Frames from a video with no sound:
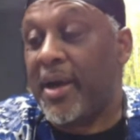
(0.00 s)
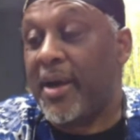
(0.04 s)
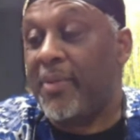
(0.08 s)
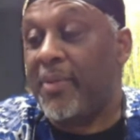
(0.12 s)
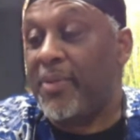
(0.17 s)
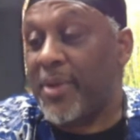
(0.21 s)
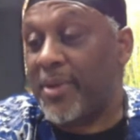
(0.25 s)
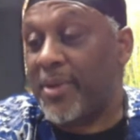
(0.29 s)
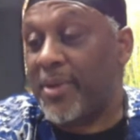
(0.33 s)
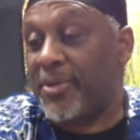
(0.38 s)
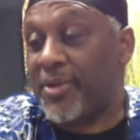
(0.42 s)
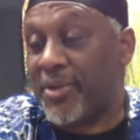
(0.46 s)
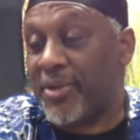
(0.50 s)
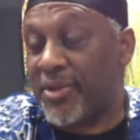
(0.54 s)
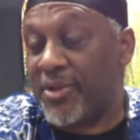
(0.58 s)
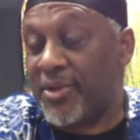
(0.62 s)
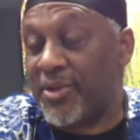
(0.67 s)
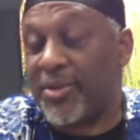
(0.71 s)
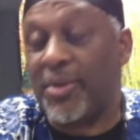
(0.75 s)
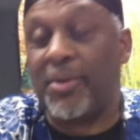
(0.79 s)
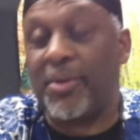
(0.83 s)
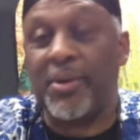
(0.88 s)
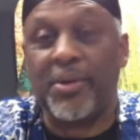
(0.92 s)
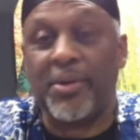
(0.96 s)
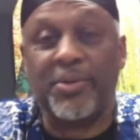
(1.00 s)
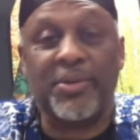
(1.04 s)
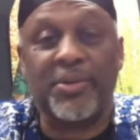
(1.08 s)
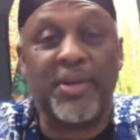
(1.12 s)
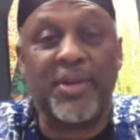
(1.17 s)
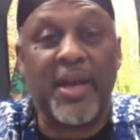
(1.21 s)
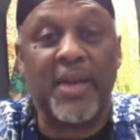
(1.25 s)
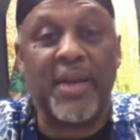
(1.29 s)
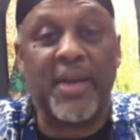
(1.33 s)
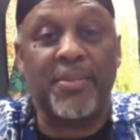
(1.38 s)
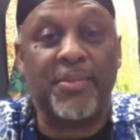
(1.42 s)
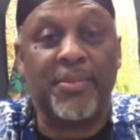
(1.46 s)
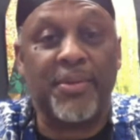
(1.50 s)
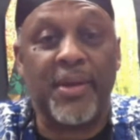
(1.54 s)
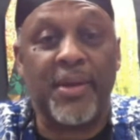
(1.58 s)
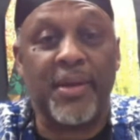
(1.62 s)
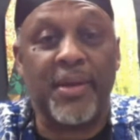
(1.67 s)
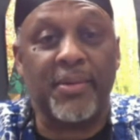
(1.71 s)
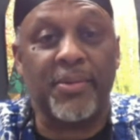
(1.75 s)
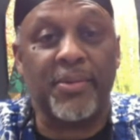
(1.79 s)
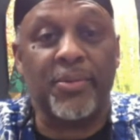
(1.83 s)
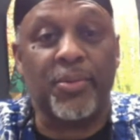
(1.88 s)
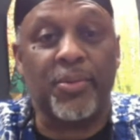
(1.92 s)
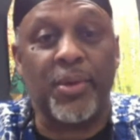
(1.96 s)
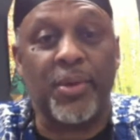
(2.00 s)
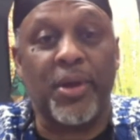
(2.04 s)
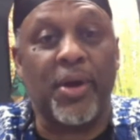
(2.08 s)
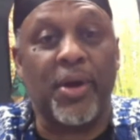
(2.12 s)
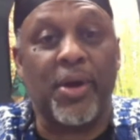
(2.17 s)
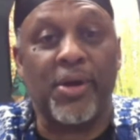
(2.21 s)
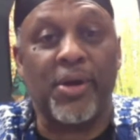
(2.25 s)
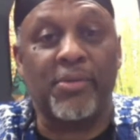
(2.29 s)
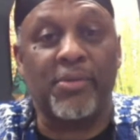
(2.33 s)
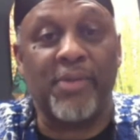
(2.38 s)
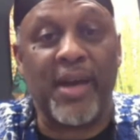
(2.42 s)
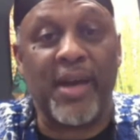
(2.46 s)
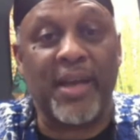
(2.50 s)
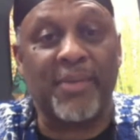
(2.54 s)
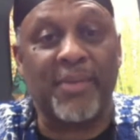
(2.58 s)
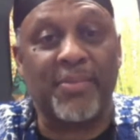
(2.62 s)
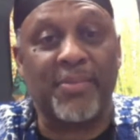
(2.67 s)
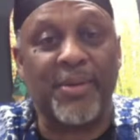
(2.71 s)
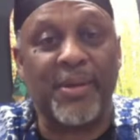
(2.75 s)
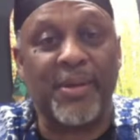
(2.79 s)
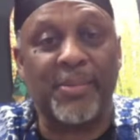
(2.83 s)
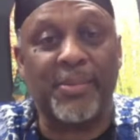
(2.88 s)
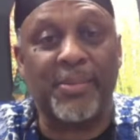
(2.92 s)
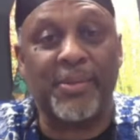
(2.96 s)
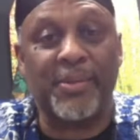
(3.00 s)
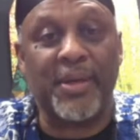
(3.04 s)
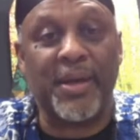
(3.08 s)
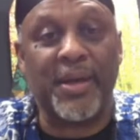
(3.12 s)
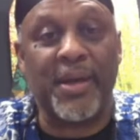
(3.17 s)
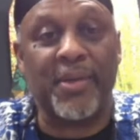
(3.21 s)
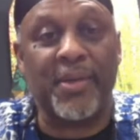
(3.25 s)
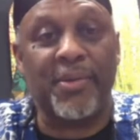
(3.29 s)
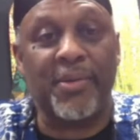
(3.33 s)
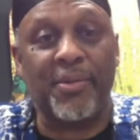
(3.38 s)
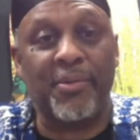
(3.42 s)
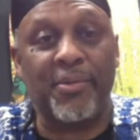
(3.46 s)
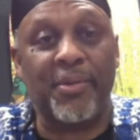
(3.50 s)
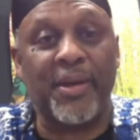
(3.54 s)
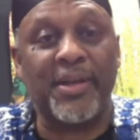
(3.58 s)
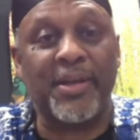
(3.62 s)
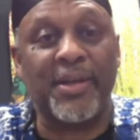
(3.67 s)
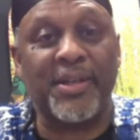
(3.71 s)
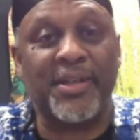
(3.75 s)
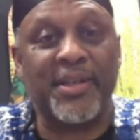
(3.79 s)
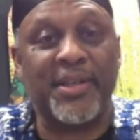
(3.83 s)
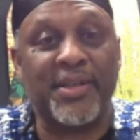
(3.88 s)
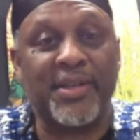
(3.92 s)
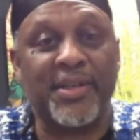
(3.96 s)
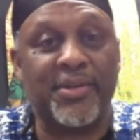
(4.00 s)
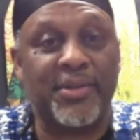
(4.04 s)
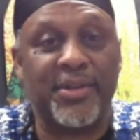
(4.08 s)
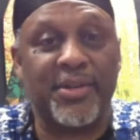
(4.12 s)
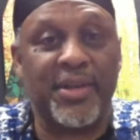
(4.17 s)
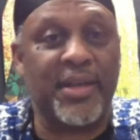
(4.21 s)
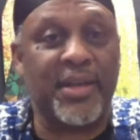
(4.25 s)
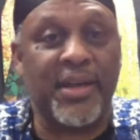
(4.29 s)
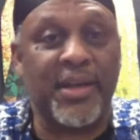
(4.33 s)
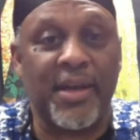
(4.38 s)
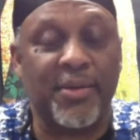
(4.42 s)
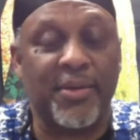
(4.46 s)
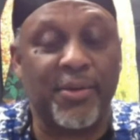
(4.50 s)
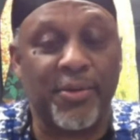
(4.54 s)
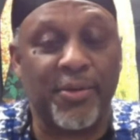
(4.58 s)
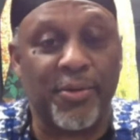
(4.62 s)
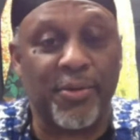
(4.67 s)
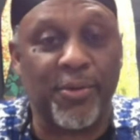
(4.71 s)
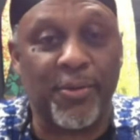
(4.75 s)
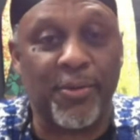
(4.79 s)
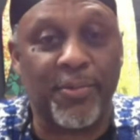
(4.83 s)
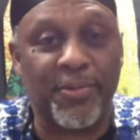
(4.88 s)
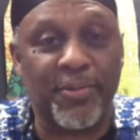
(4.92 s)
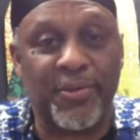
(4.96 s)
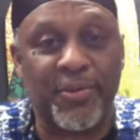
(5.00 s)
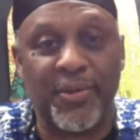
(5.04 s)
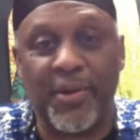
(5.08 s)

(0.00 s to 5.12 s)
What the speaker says: there's a stereotype that we all like people in other races and other groups,